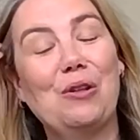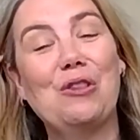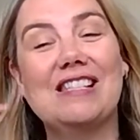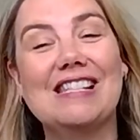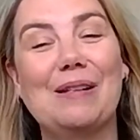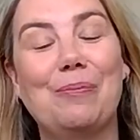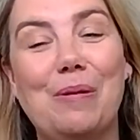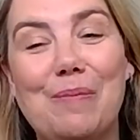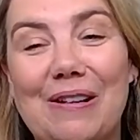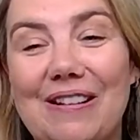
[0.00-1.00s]
So this is the
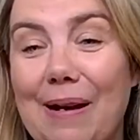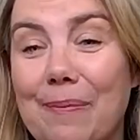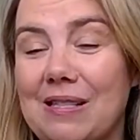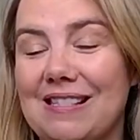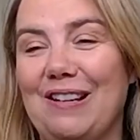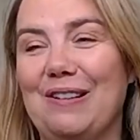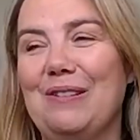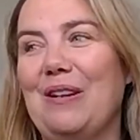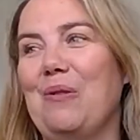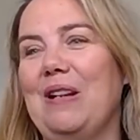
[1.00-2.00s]
premiered
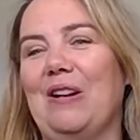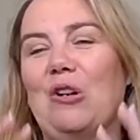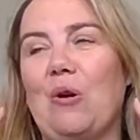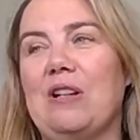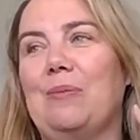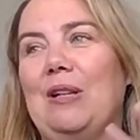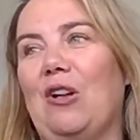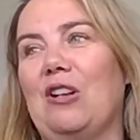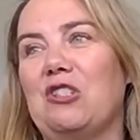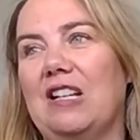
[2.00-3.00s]
episode. We are going to be
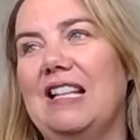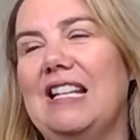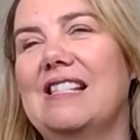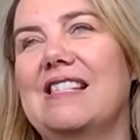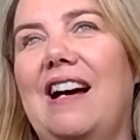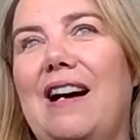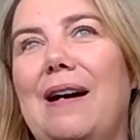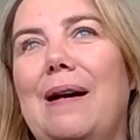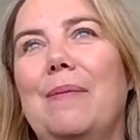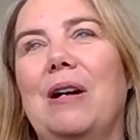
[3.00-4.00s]
launching these
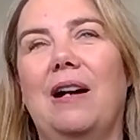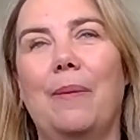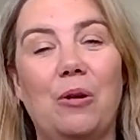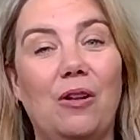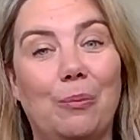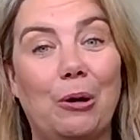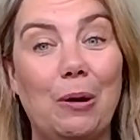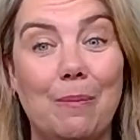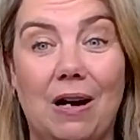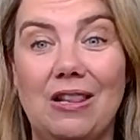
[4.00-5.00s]
a couple
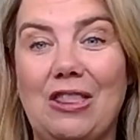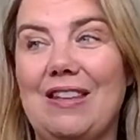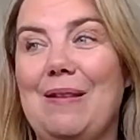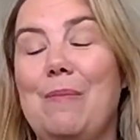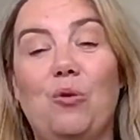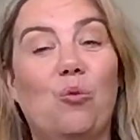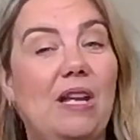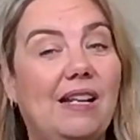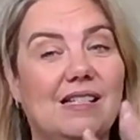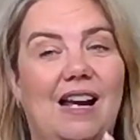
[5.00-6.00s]
per month in
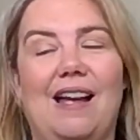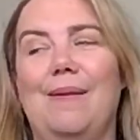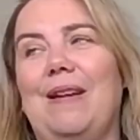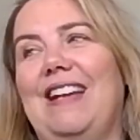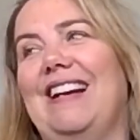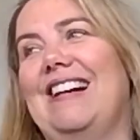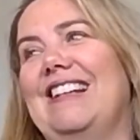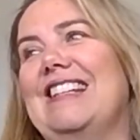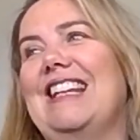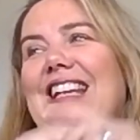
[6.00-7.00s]
midweek time,
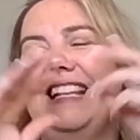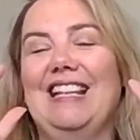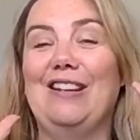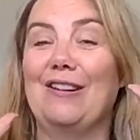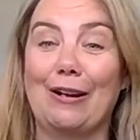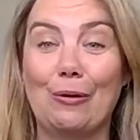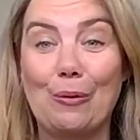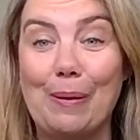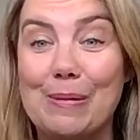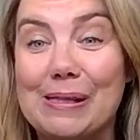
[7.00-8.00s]
and you're not going to
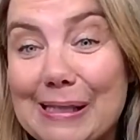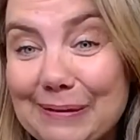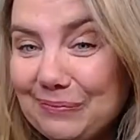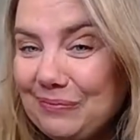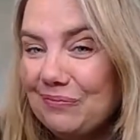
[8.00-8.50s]
want to miss it.